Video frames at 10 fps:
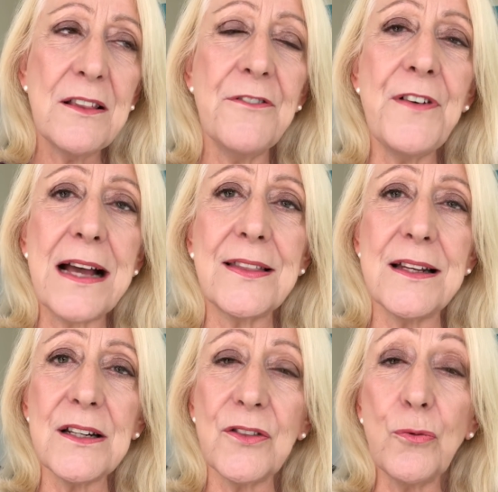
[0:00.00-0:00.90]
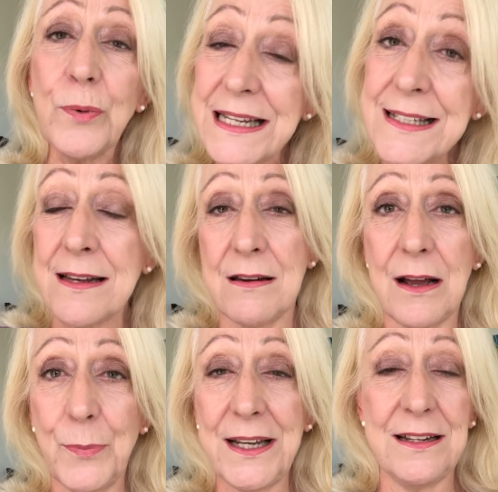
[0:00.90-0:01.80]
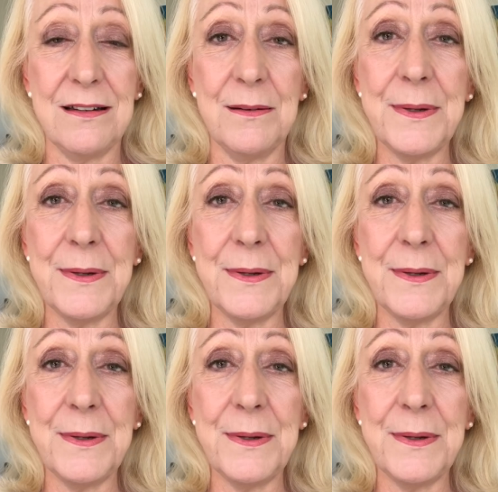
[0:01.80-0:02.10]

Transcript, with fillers: the fact that the reason we can